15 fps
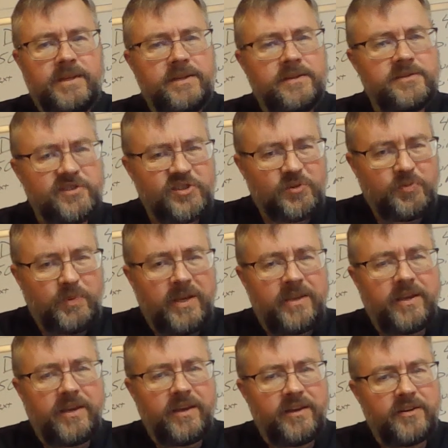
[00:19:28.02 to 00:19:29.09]
in
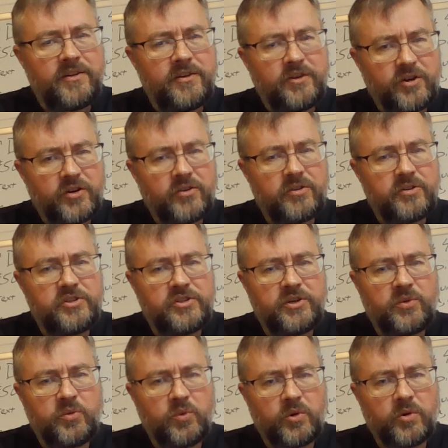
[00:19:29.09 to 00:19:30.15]
speaking an
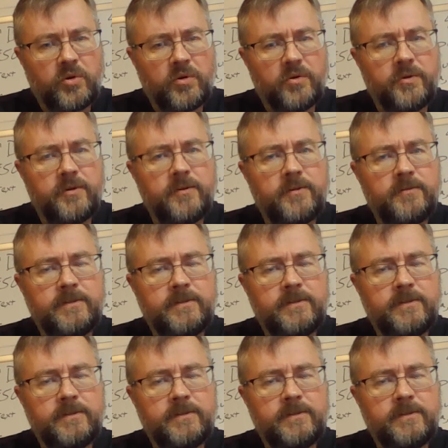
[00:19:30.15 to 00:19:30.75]
encouraging word.